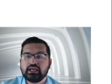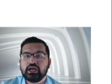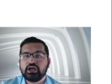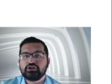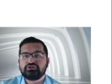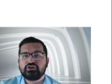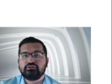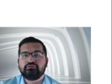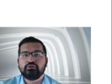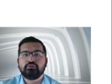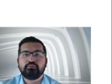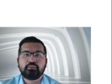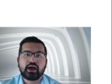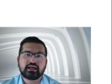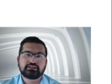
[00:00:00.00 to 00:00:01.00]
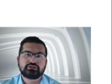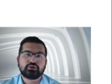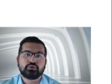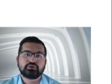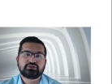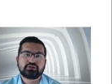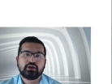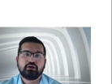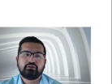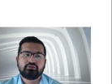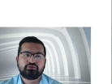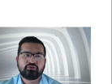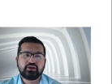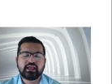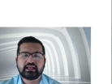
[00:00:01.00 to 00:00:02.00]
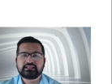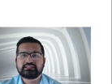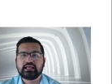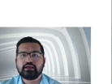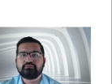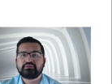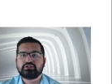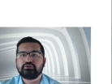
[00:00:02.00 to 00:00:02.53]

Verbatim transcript: So if you pass those three exams,